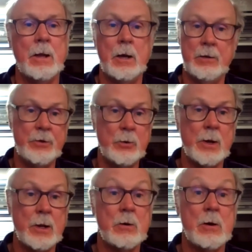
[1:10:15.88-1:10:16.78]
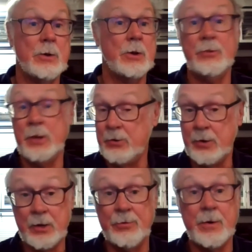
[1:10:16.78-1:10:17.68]
Now, if you want to call it a siege,
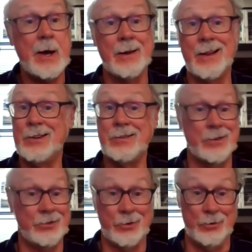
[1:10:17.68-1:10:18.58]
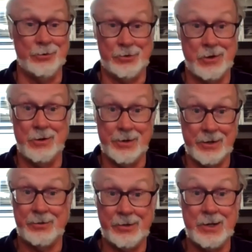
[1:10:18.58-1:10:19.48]
that's fine. Lots of the soldiers called
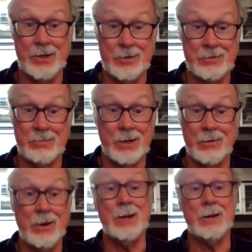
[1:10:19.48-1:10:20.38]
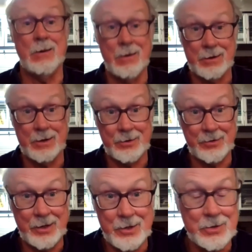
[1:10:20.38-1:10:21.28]
it a siege. Grant called it a
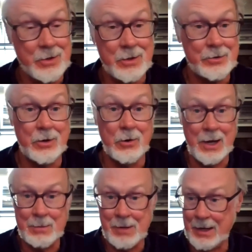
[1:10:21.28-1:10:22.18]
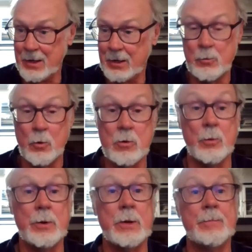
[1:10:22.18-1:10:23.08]
siege. So I'm not going to
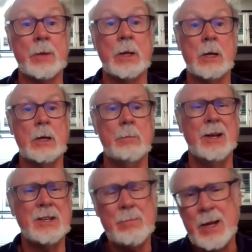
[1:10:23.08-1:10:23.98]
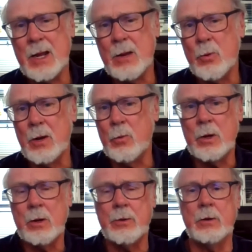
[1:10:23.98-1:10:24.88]
quarrel with you. But to me,
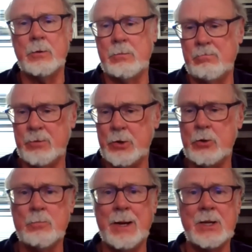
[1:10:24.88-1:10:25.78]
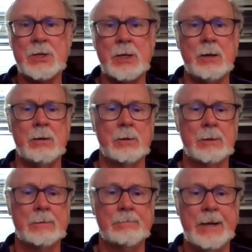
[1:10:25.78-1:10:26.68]
what are the two basic
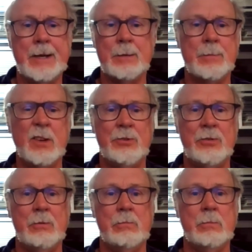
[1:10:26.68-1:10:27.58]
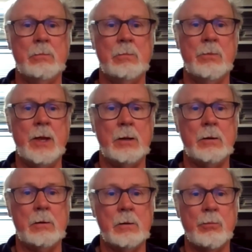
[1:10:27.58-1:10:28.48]
elements
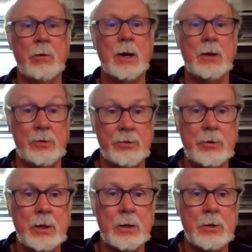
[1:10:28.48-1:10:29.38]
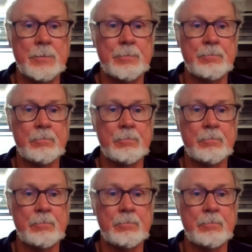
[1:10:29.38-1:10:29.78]
that comprise a siege?